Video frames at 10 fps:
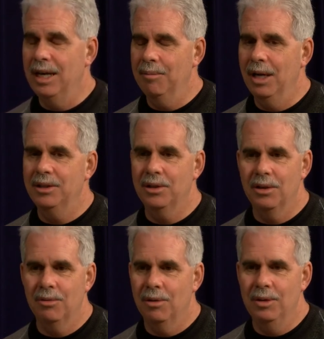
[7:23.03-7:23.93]
I'm not
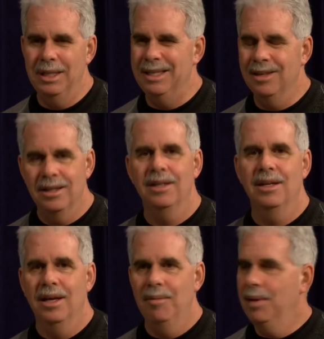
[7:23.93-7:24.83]
sure what we'd
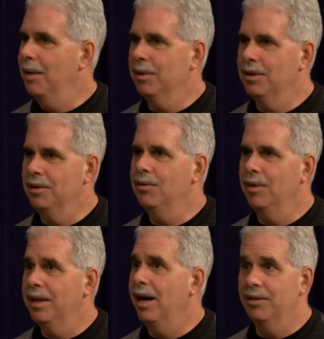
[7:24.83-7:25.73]
be able to do
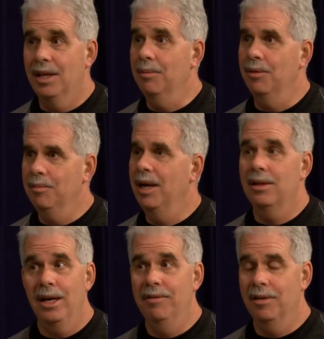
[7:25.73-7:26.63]
without them. It would make
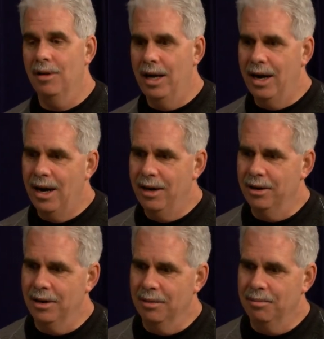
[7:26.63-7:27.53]
life a lot harder.